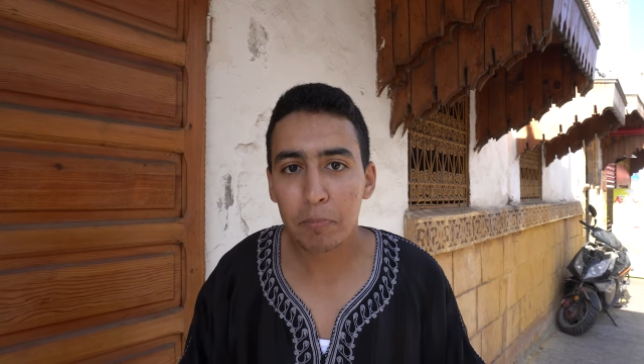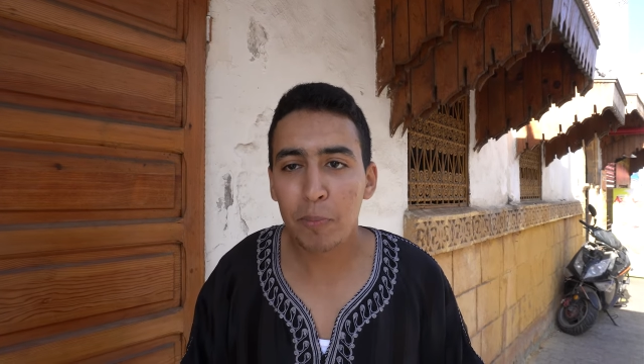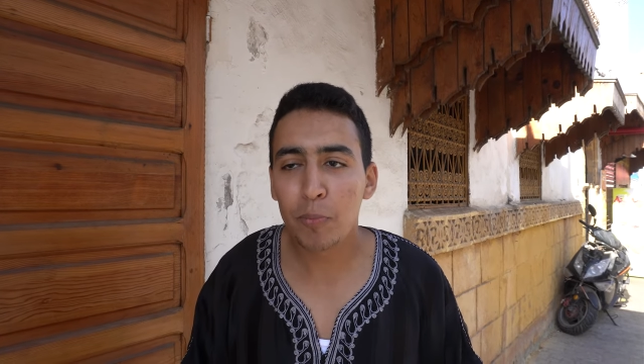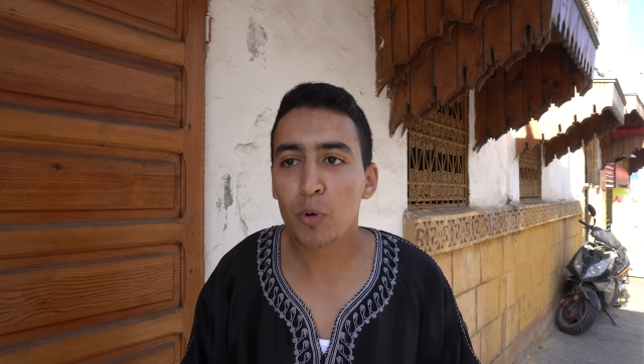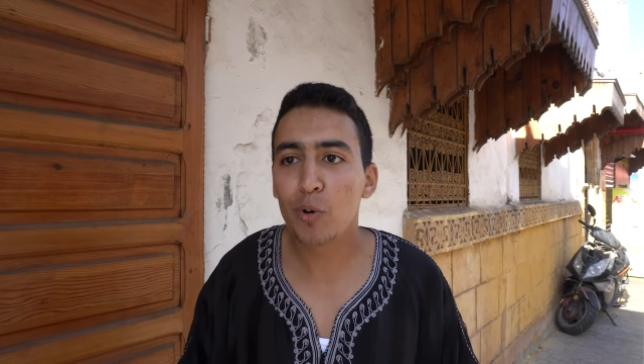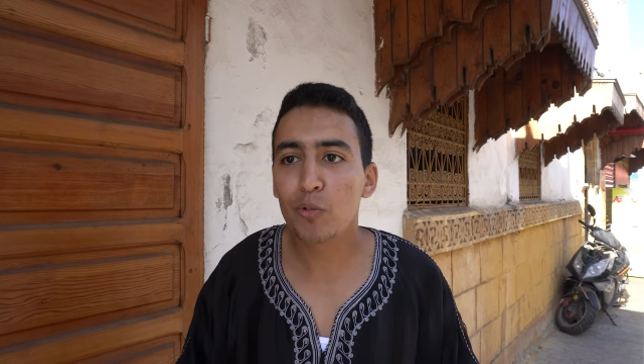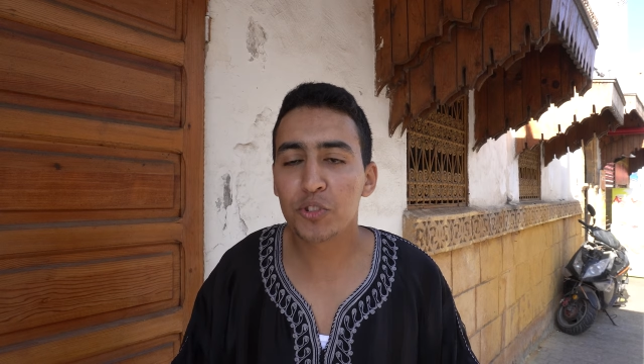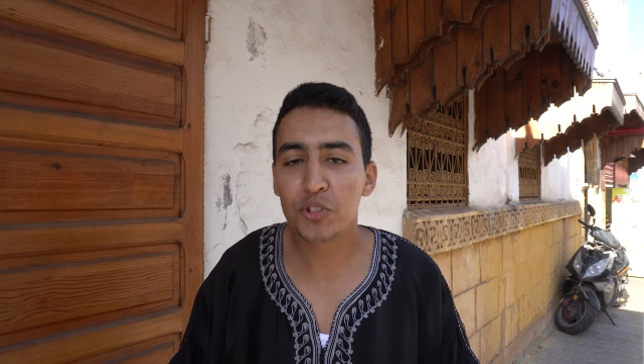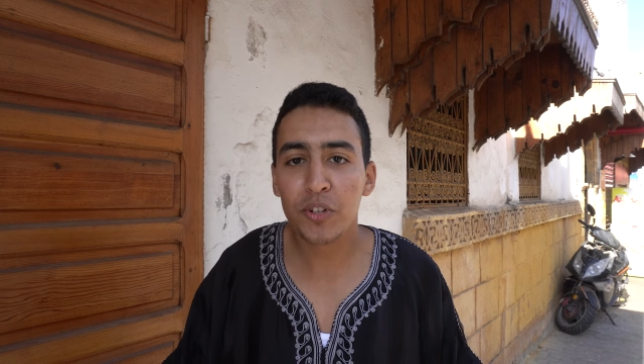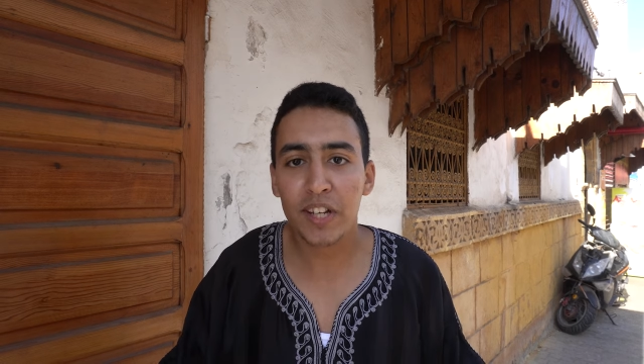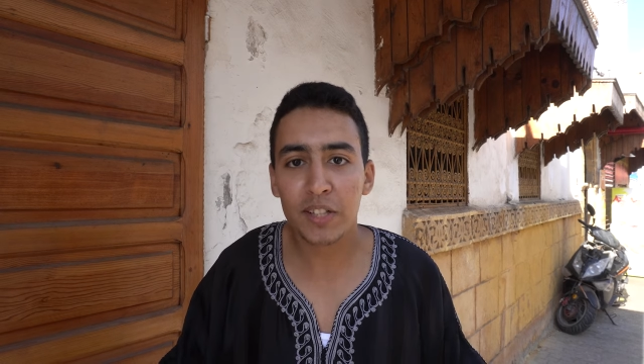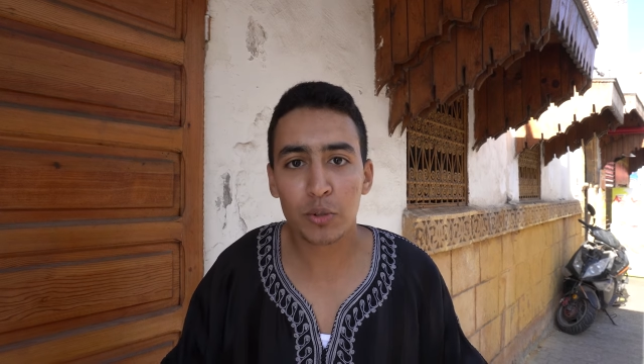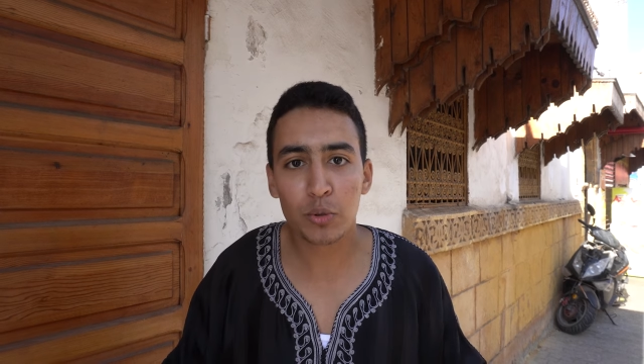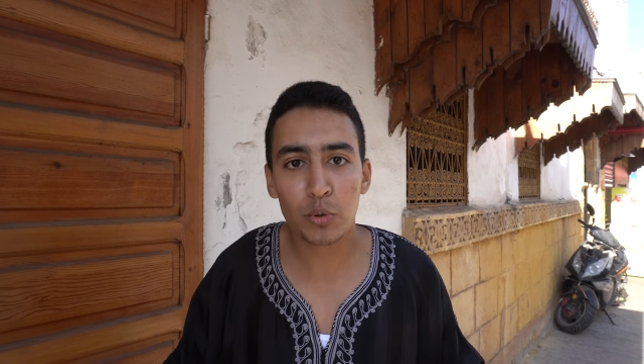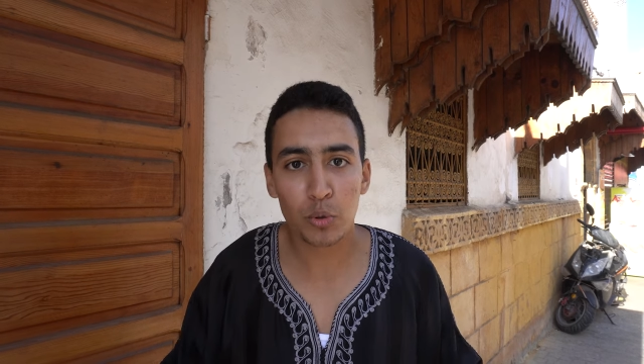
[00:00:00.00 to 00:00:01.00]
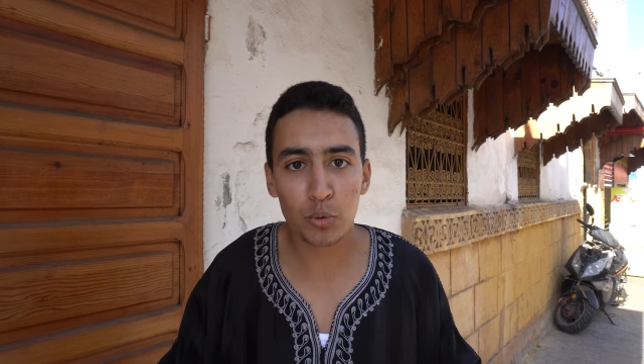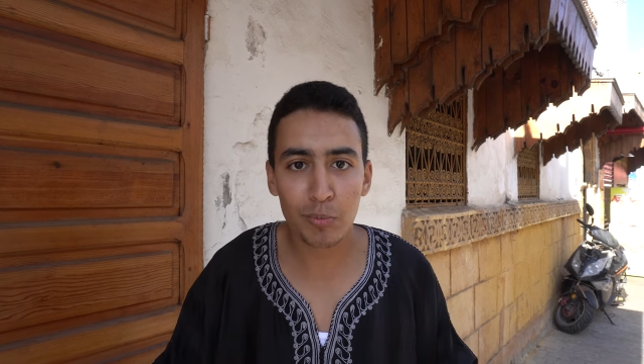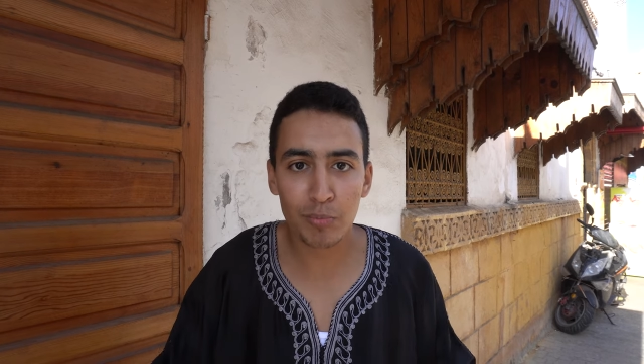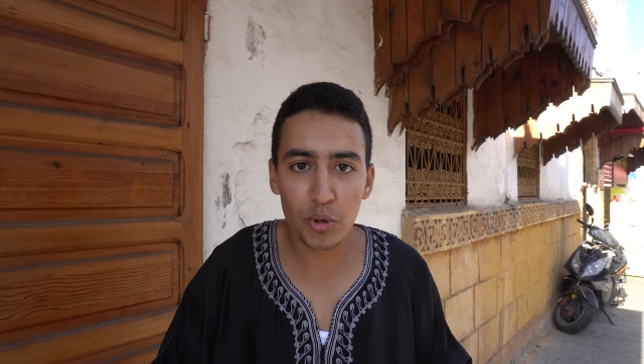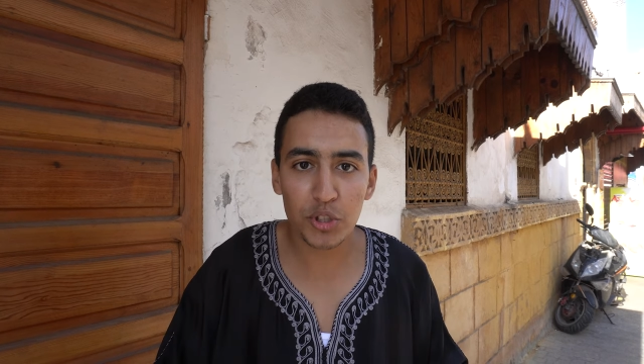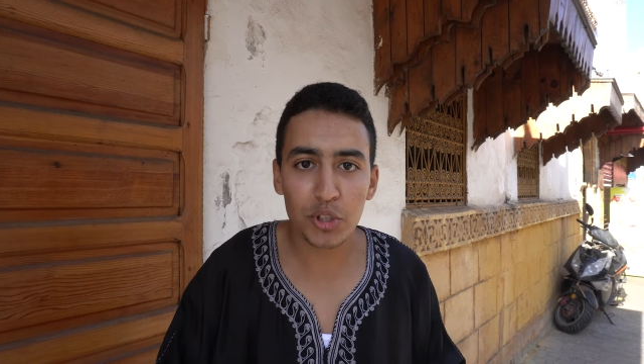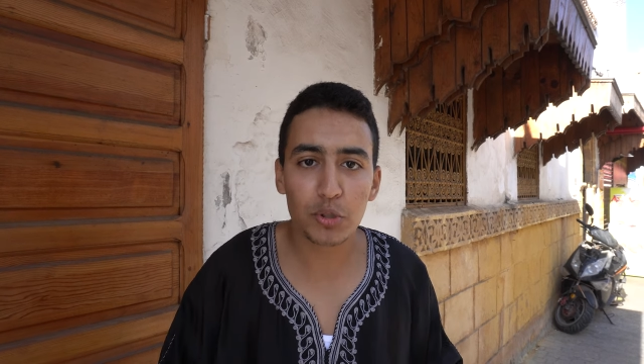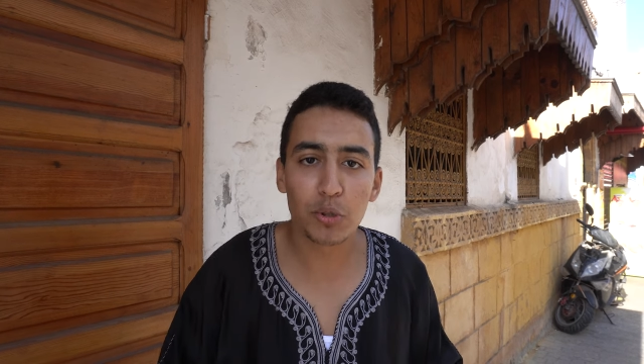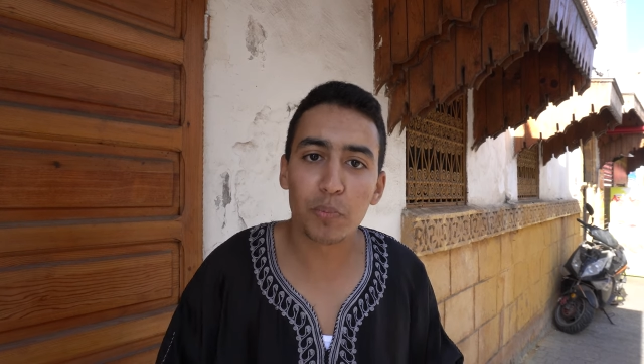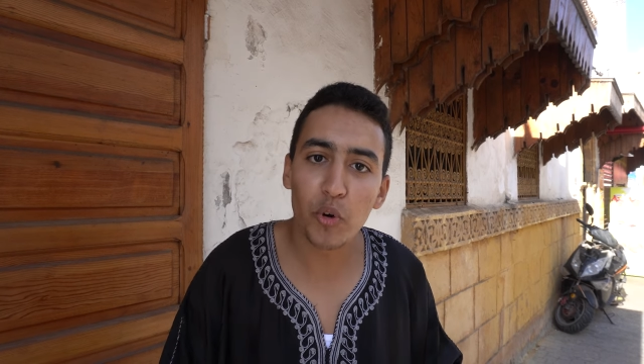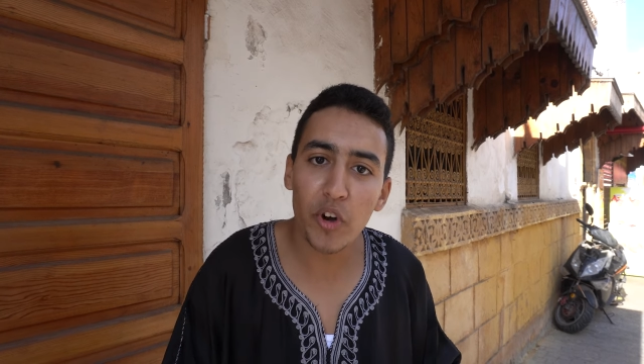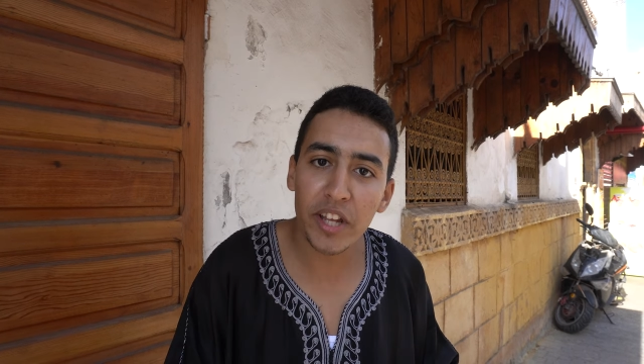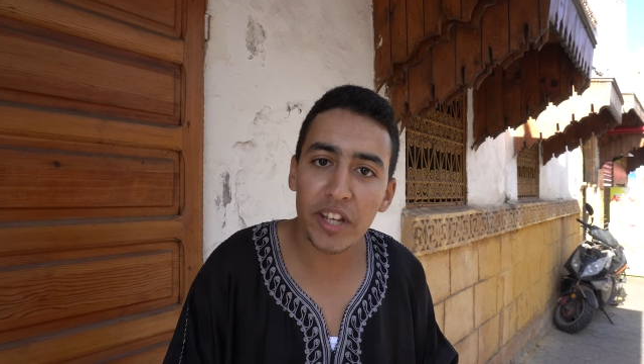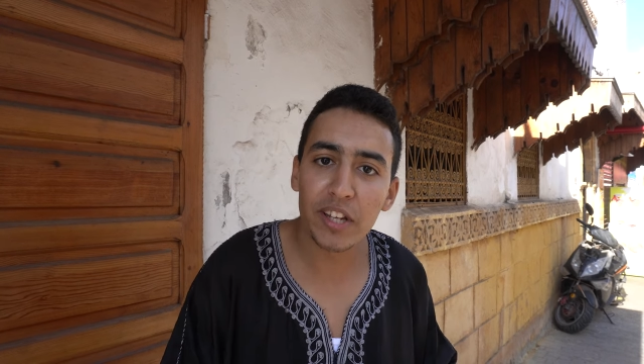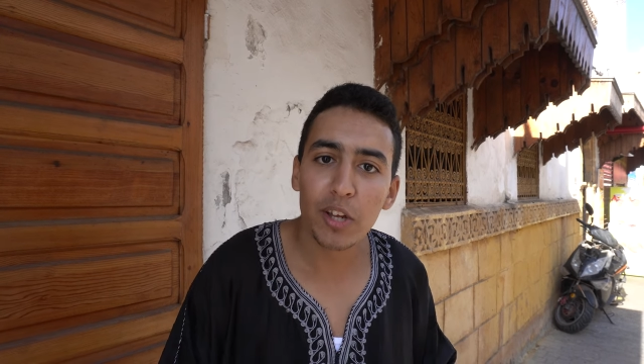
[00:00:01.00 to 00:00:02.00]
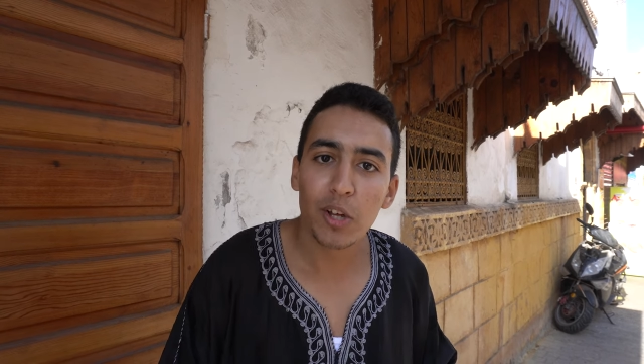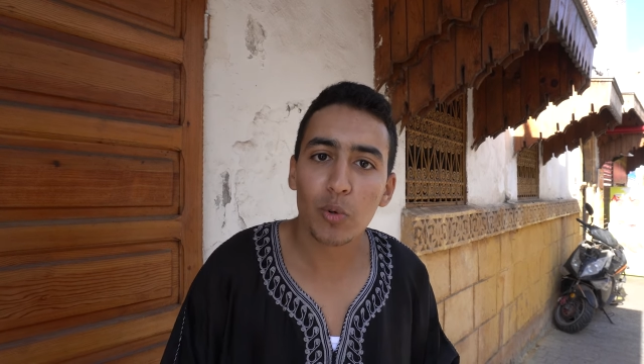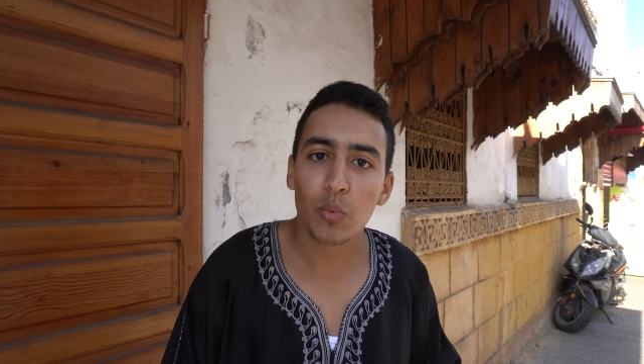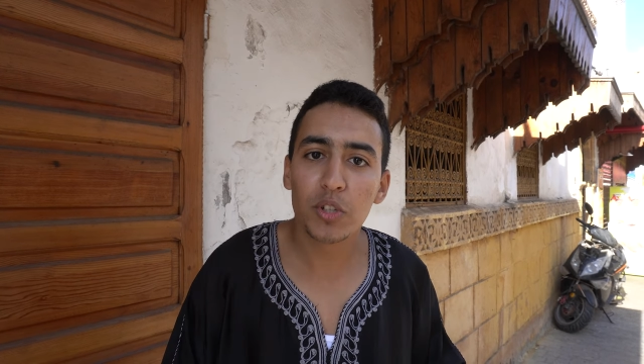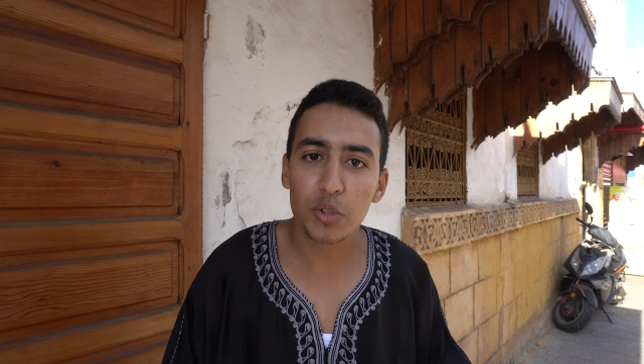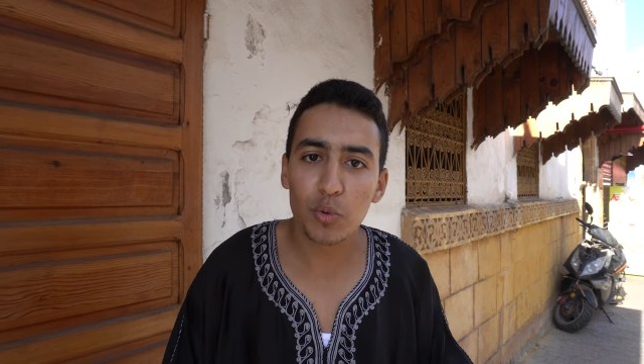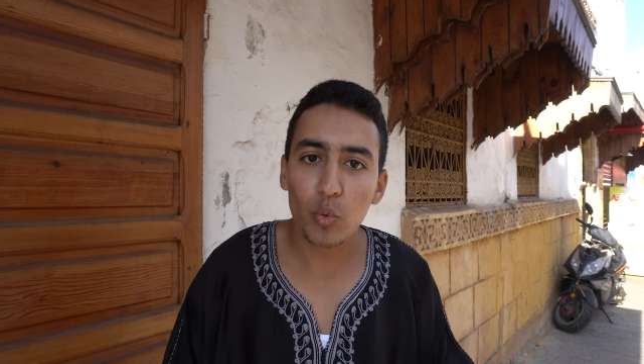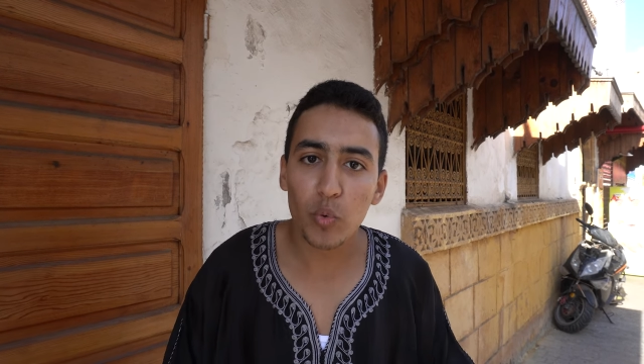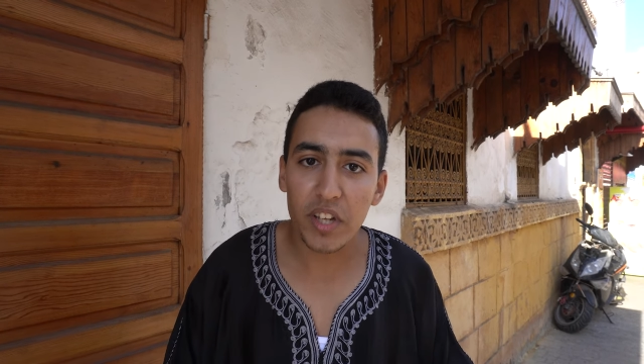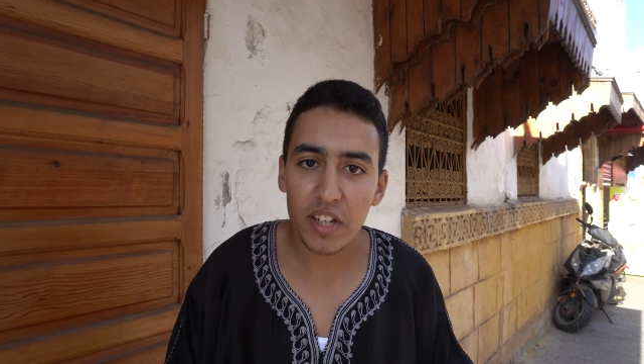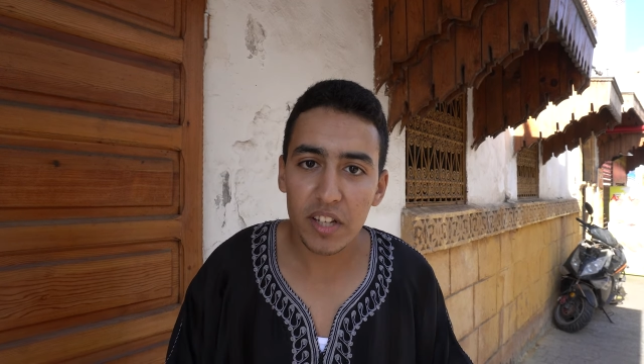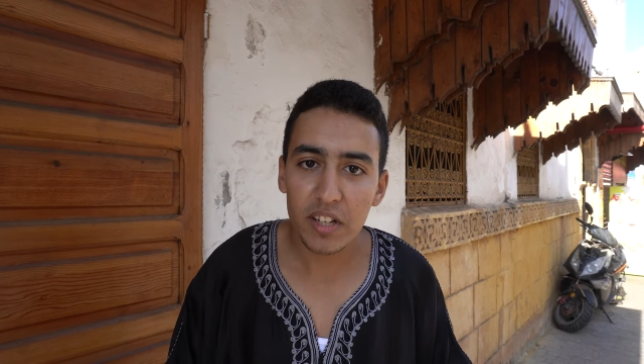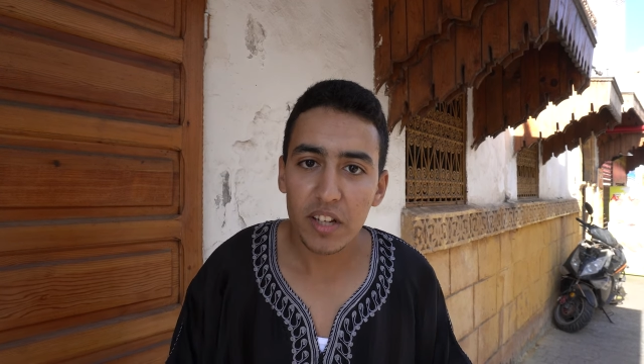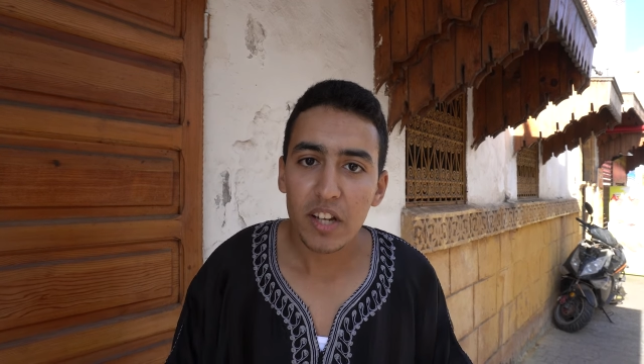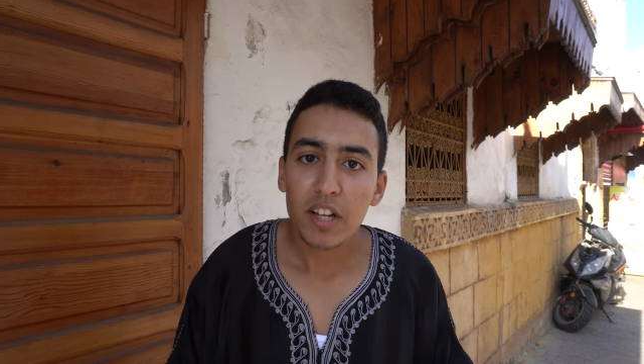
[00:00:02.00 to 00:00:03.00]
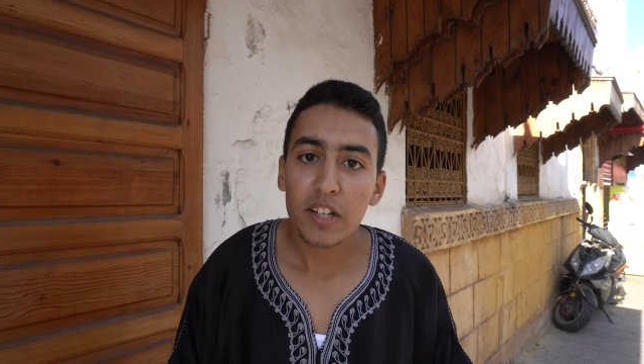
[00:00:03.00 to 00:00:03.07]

People often get to the mosque to pray once a week.